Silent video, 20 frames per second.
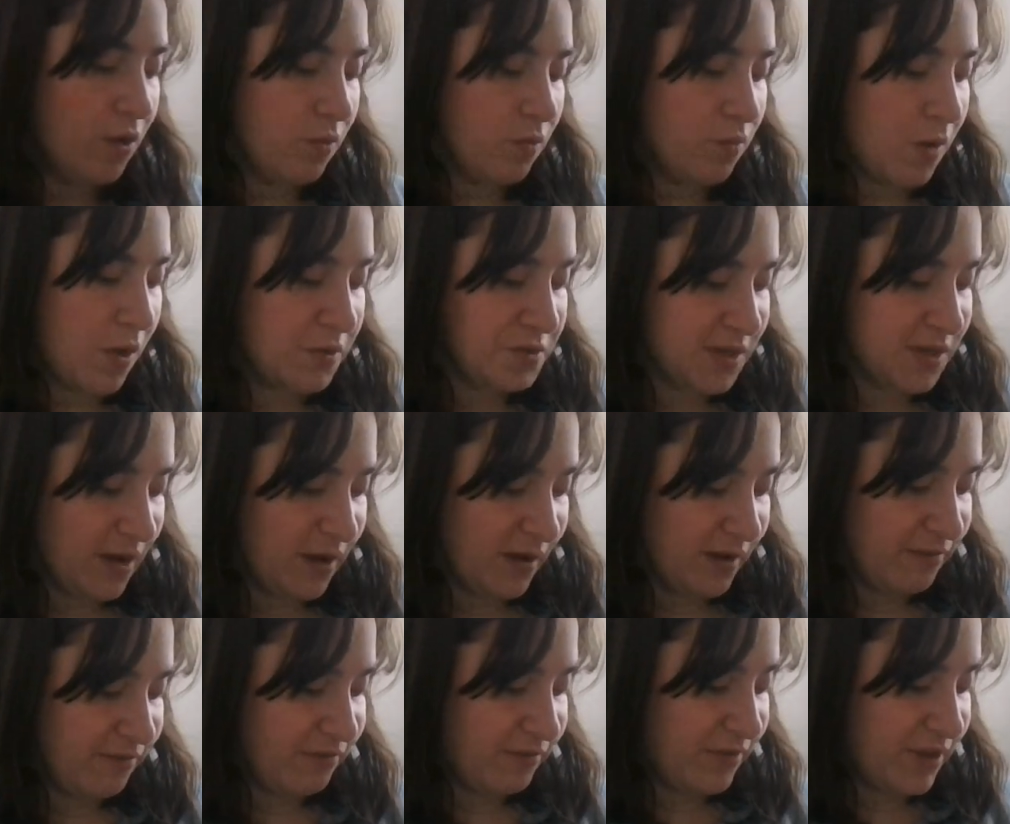rose a
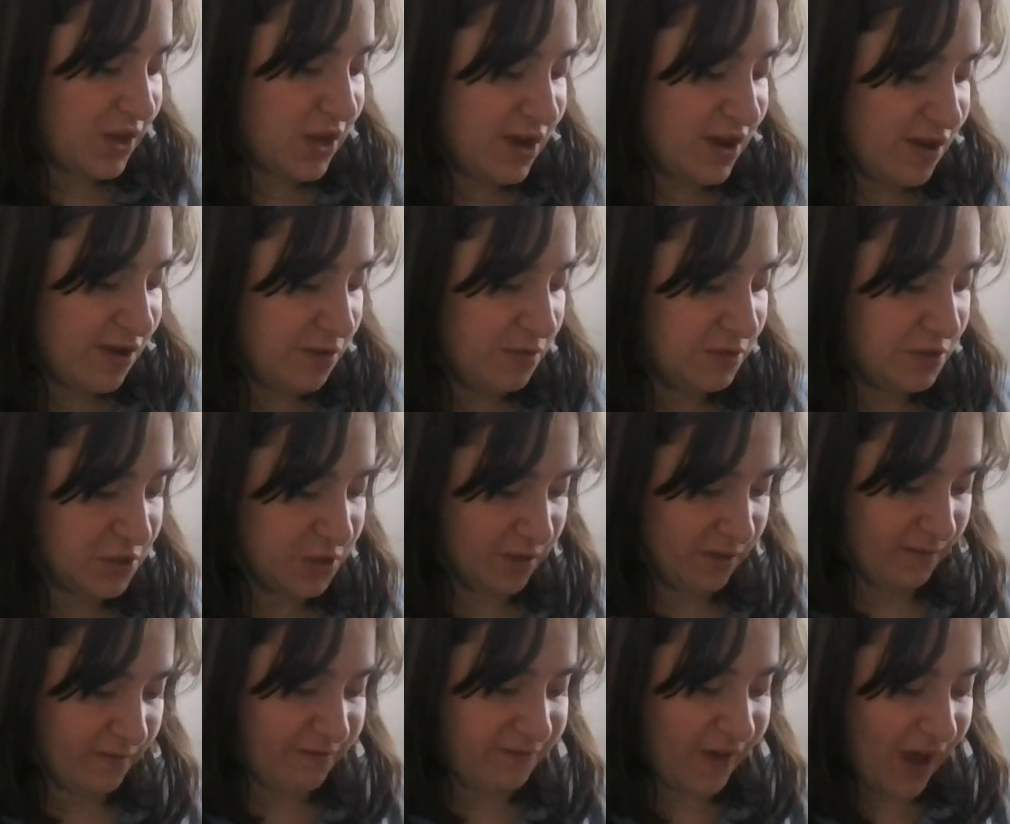huge
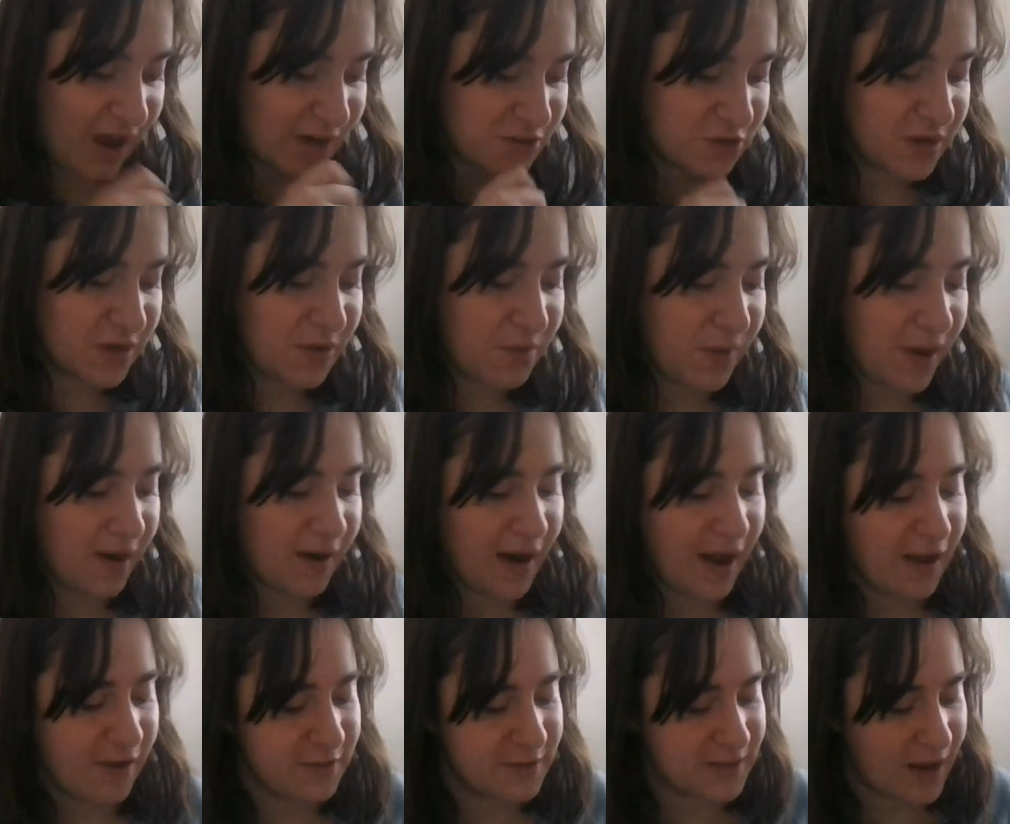factory
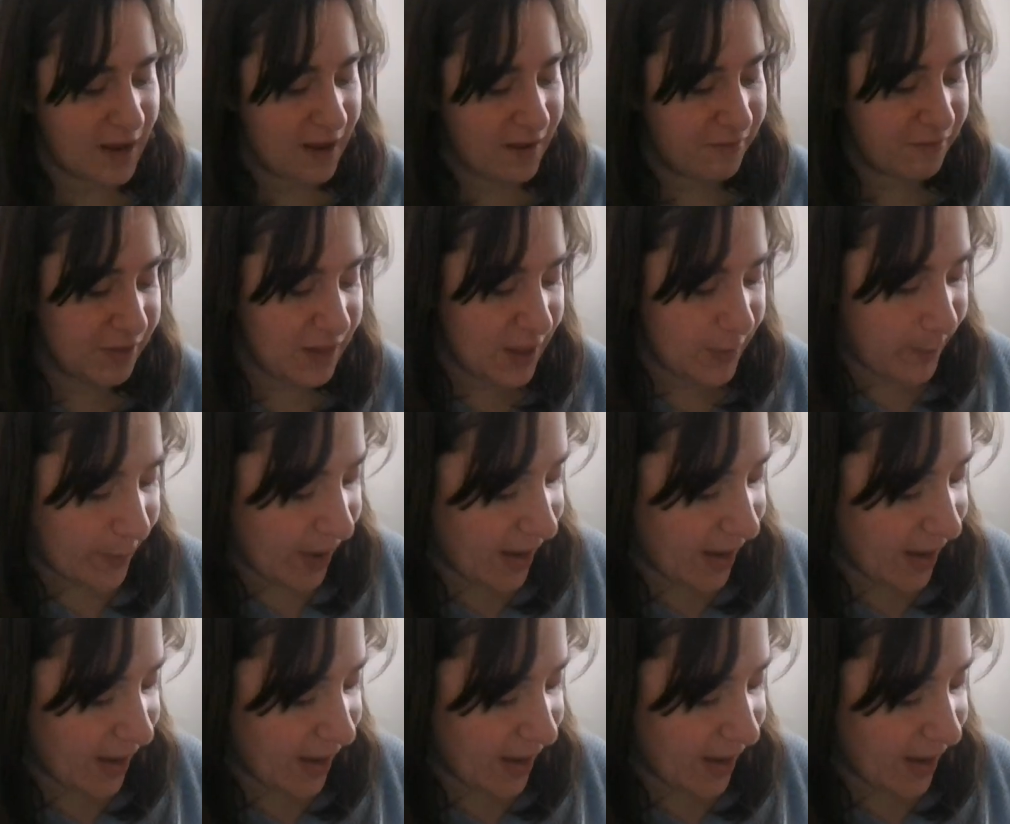warehouse heavily